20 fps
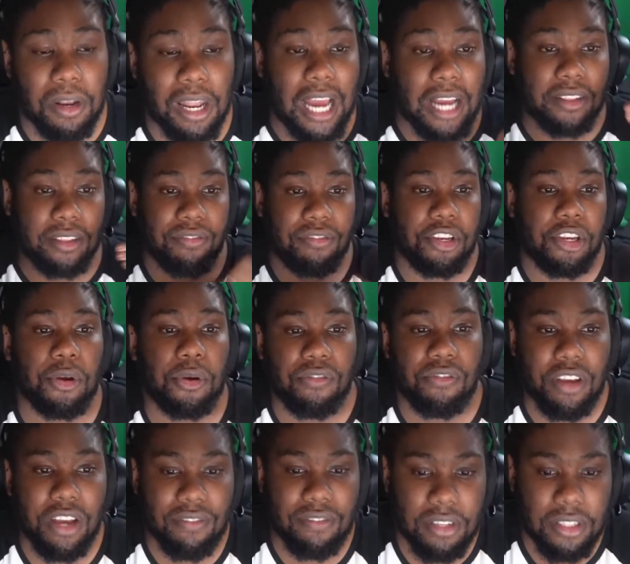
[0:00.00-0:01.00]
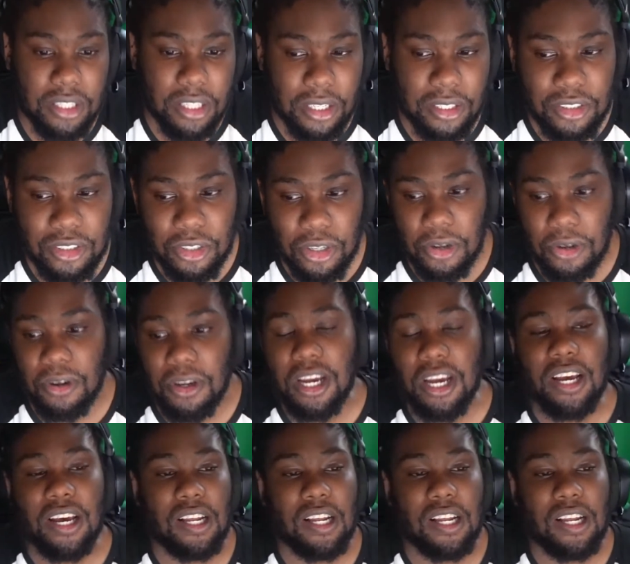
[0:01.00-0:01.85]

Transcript: like the video if you haven't done so.